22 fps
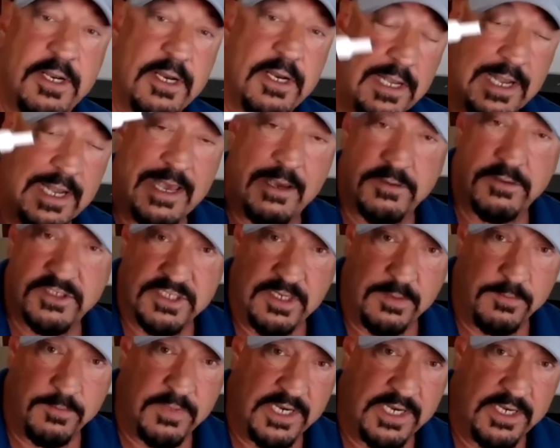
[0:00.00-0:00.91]
It allowed
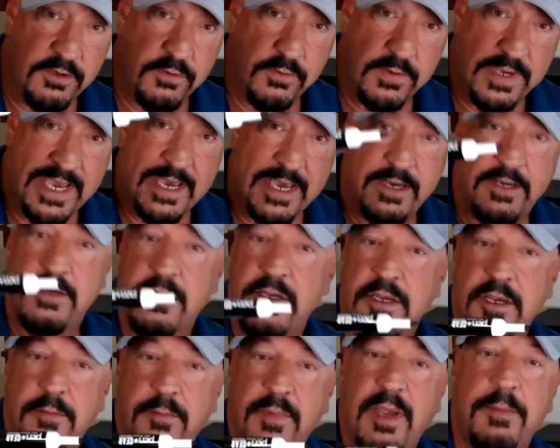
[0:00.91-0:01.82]
somebody who had
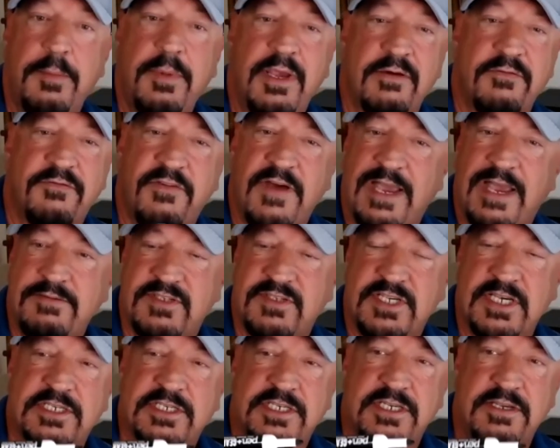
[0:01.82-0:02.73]
maybe a
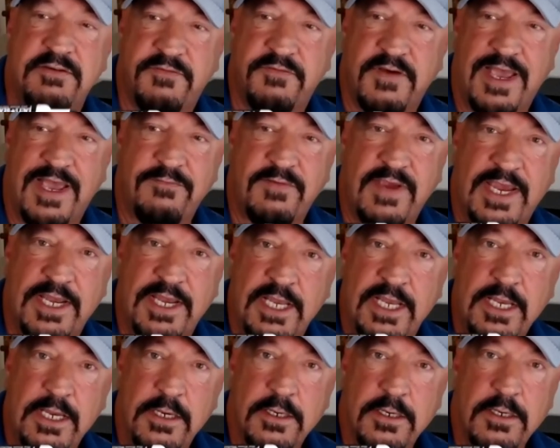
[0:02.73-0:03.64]
560,
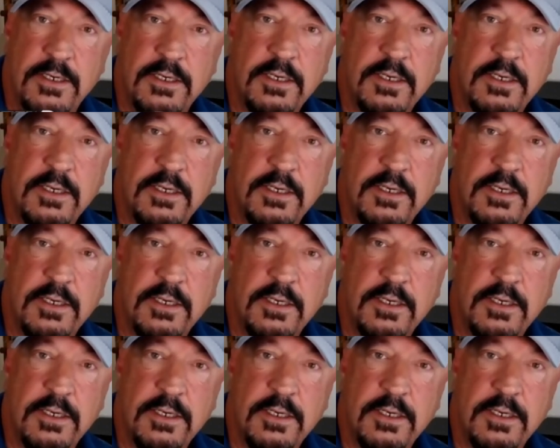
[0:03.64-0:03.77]
580